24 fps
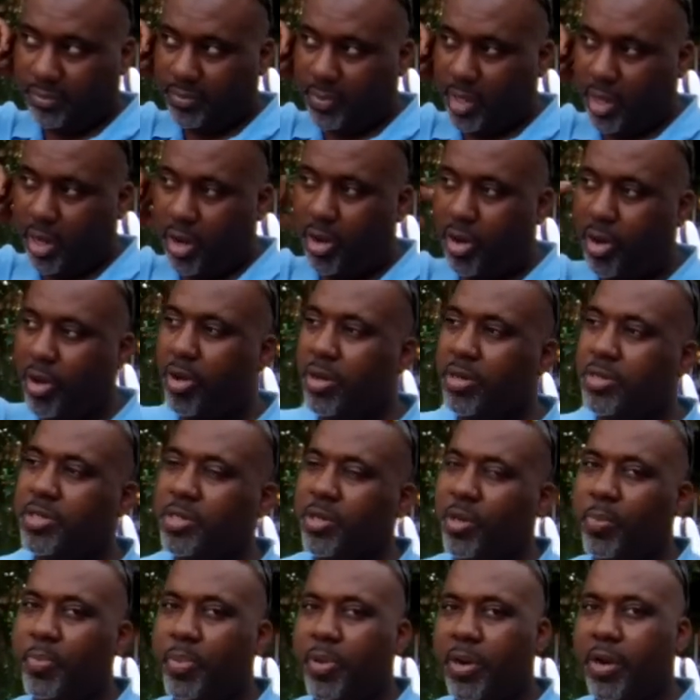are
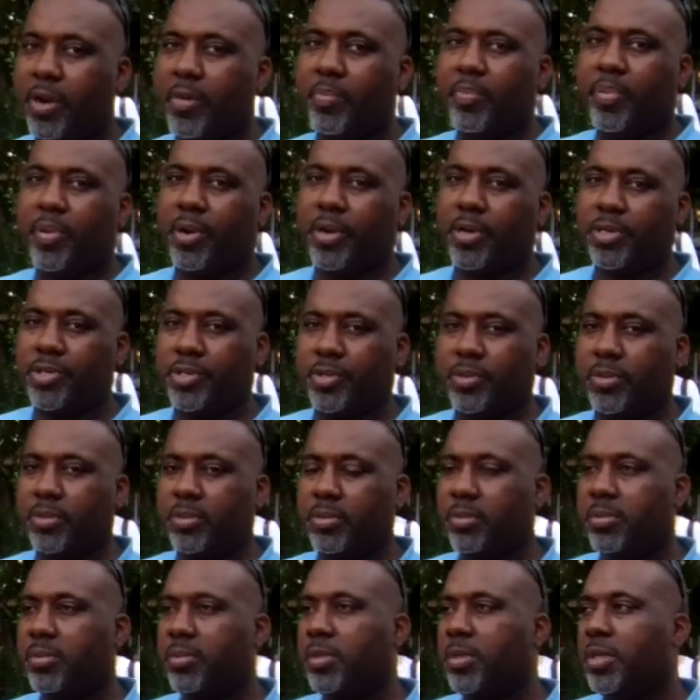also part and parcel
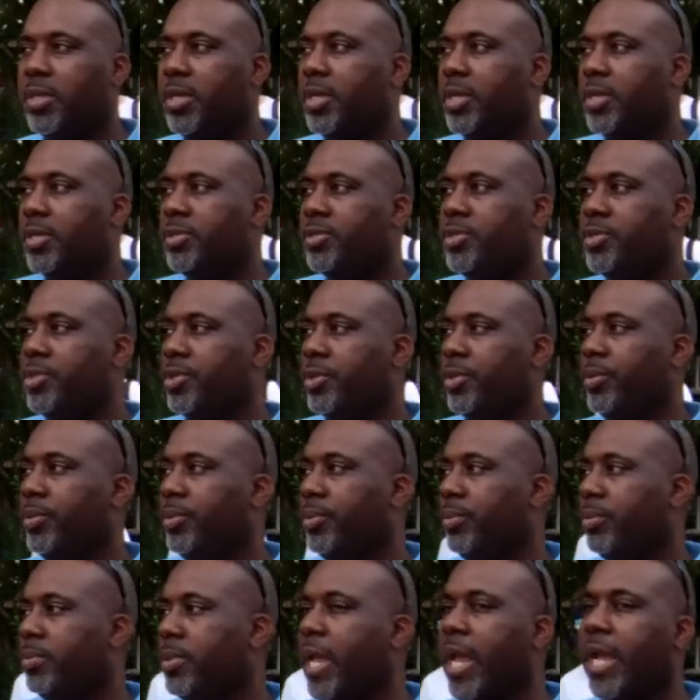to
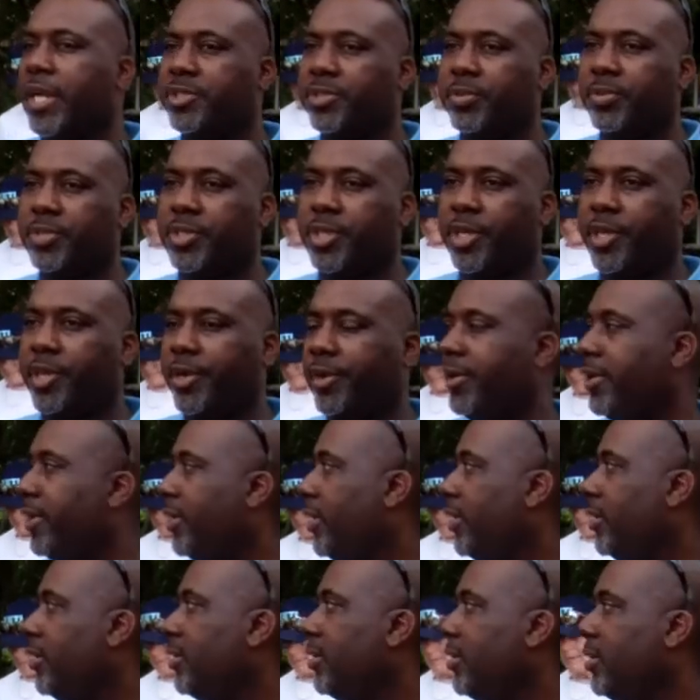national security.
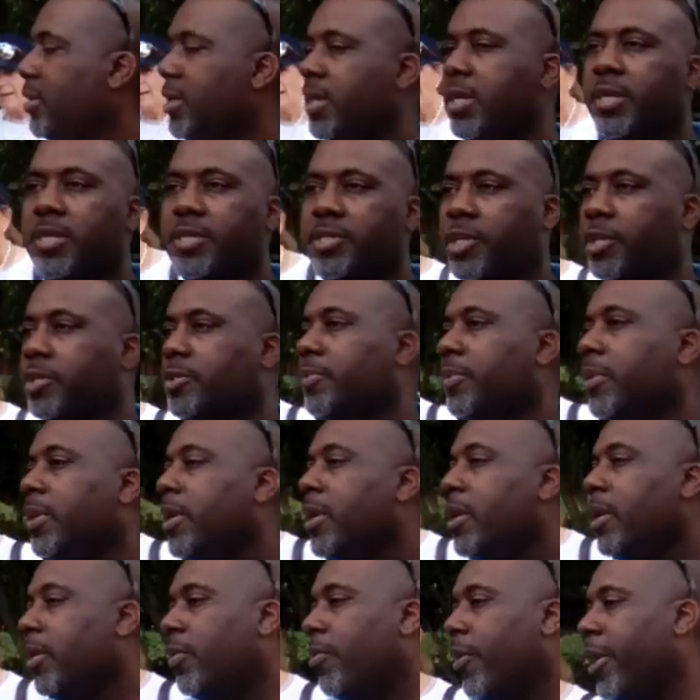Excuse me.
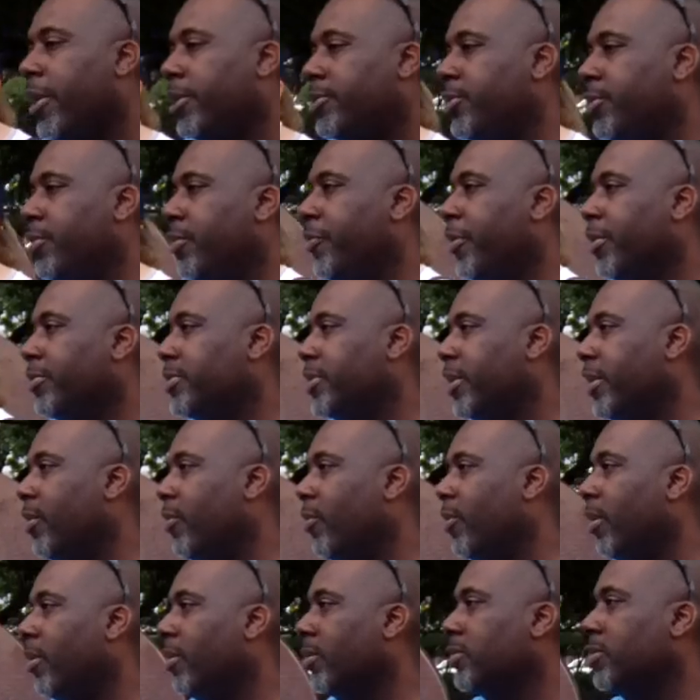Greatest university in the
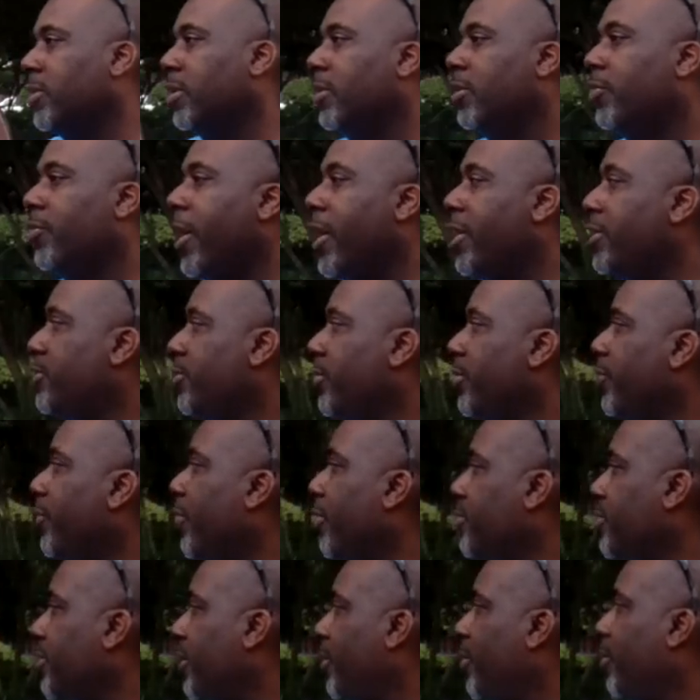world, sir. Greatest
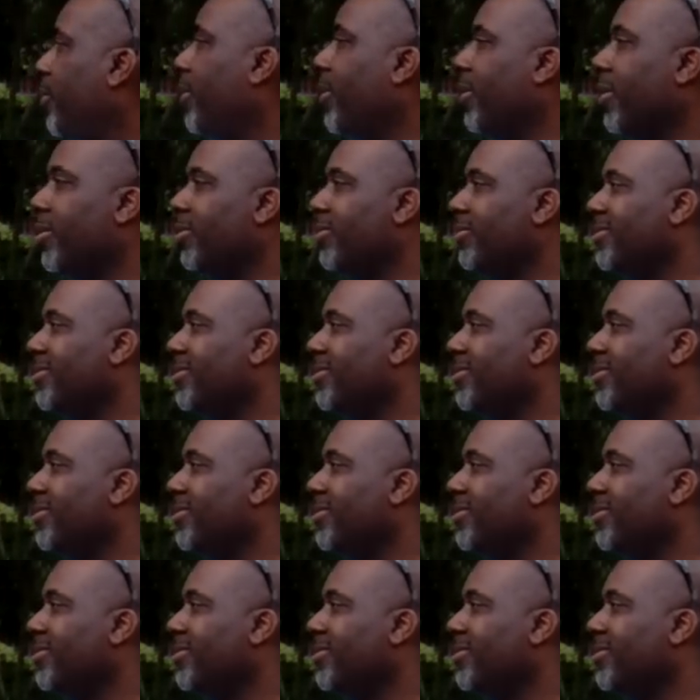university in the world.